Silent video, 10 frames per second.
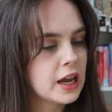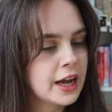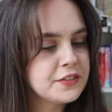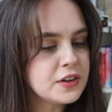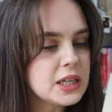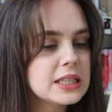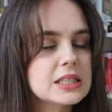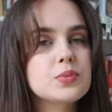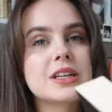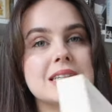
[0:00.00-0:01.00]
I feel like
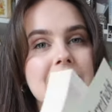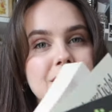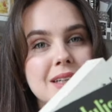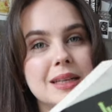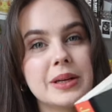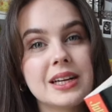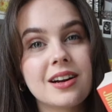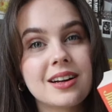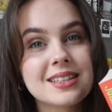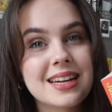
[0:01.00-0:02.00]
this one could definitely be
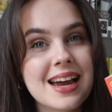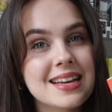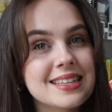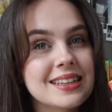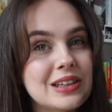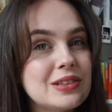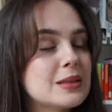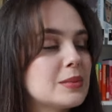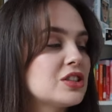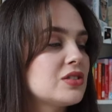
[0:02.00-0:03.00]
cast as Includes
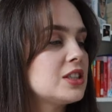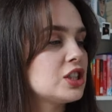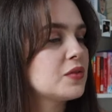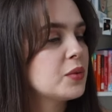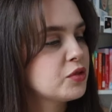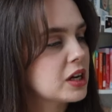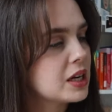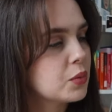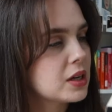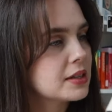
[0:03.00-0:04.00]
a Mystery just from
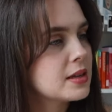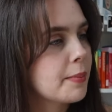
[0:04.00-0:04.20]
reading what it's